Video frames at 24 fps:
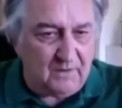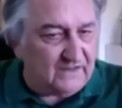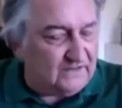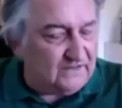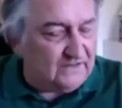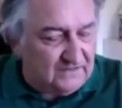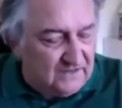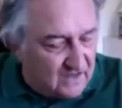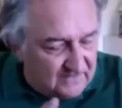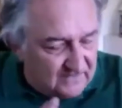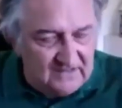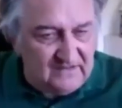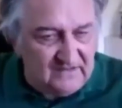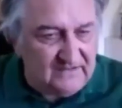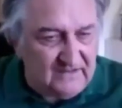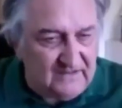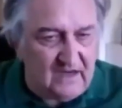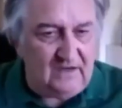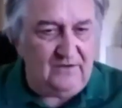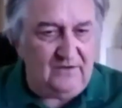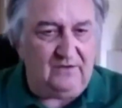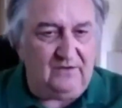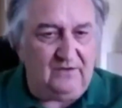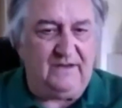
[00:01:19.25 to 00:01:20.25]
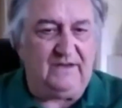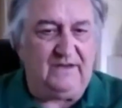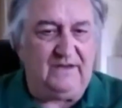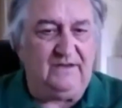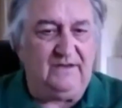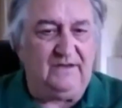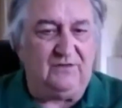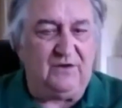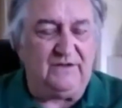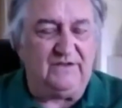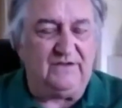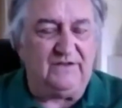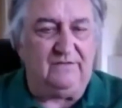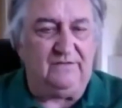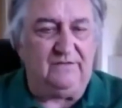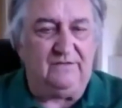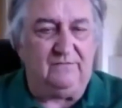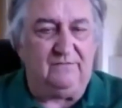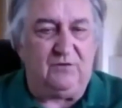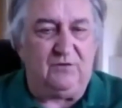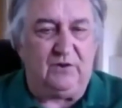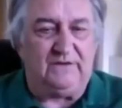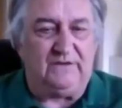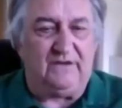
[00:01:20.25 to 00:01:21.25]
but it doesn't tell you whether it was
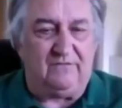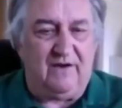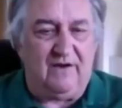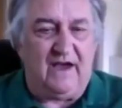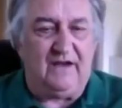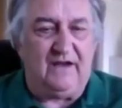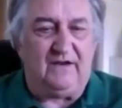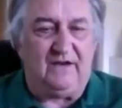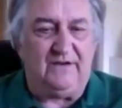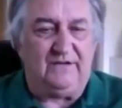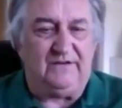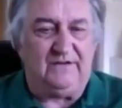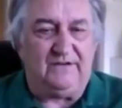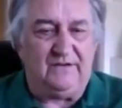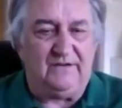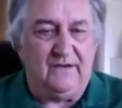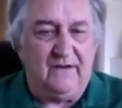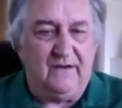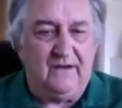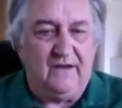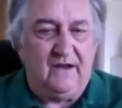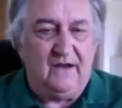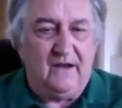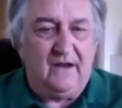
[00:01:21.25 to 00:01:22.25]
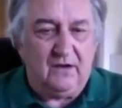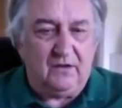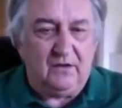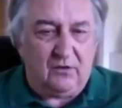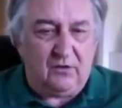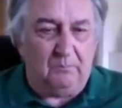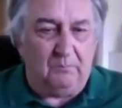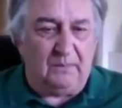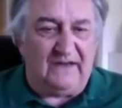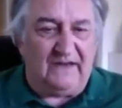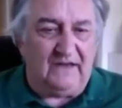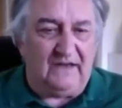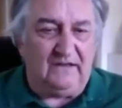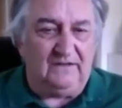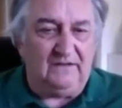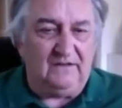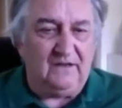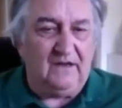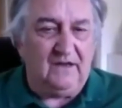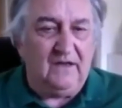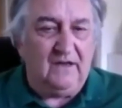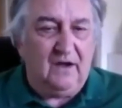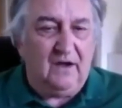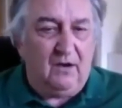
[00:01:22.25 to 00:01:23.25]
the virus
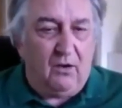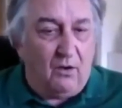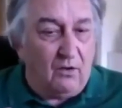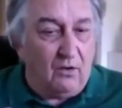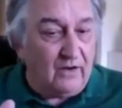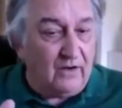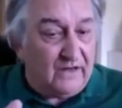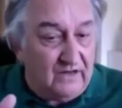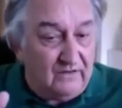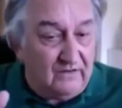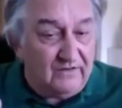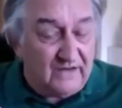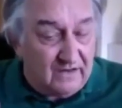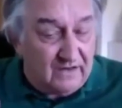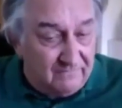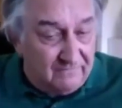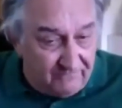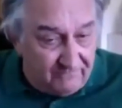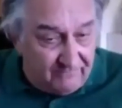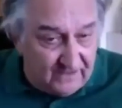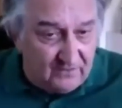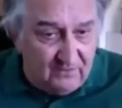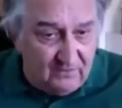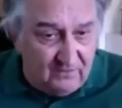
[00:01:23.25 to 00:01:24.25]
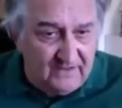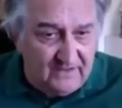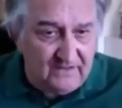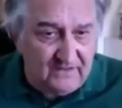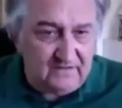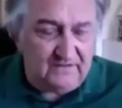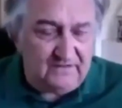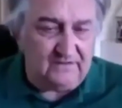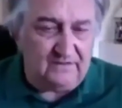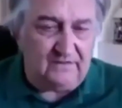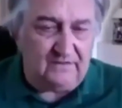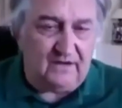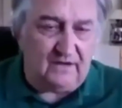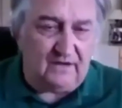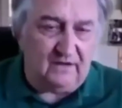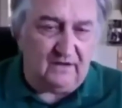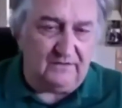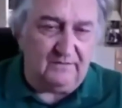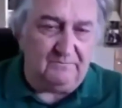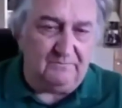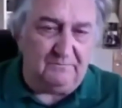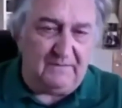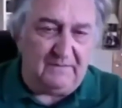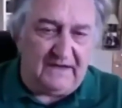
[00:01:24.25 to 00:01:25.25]
complete or even a virulent,
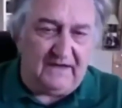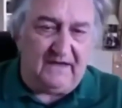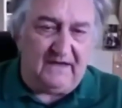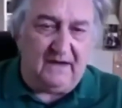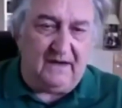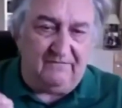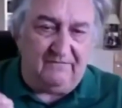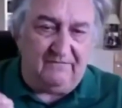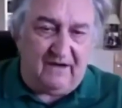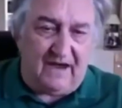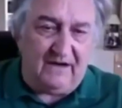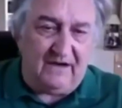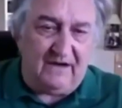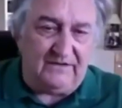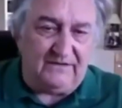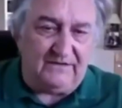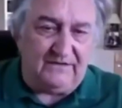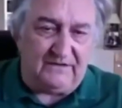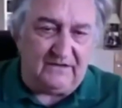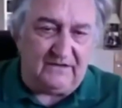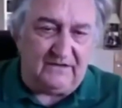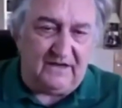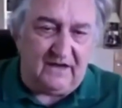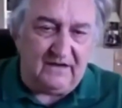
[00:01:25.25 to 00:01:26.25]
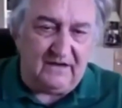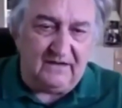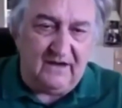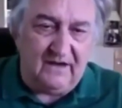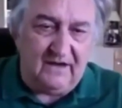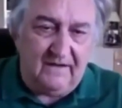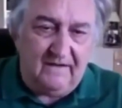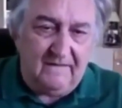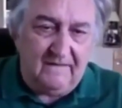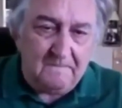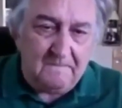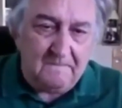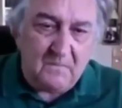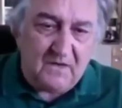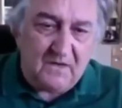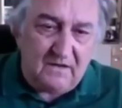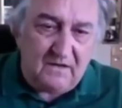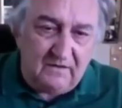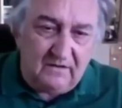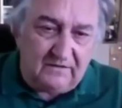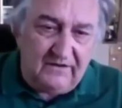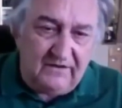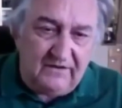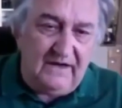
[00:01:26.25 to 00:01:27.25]
meaning a virus that can
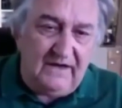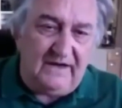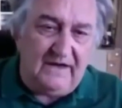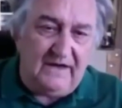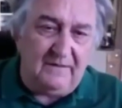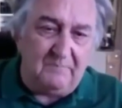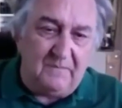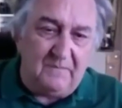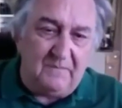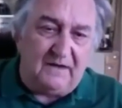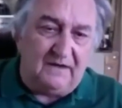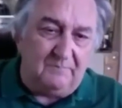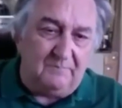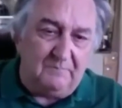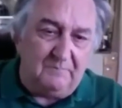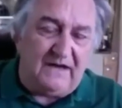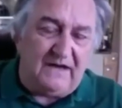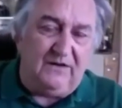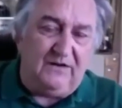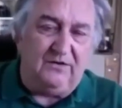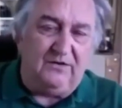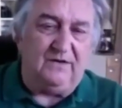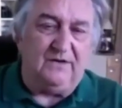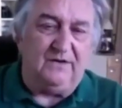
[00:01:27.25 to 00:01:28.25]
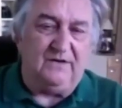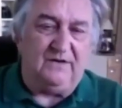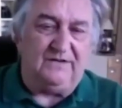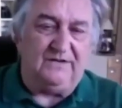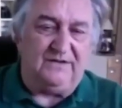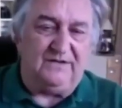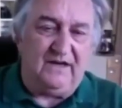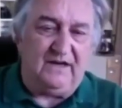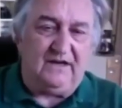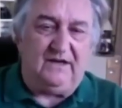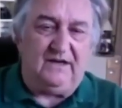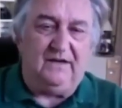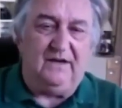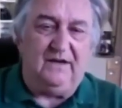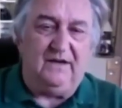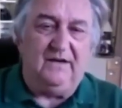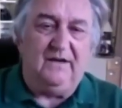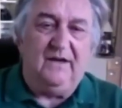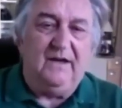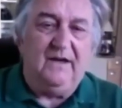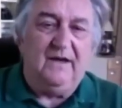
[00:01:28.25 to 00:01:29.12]
really make you sick.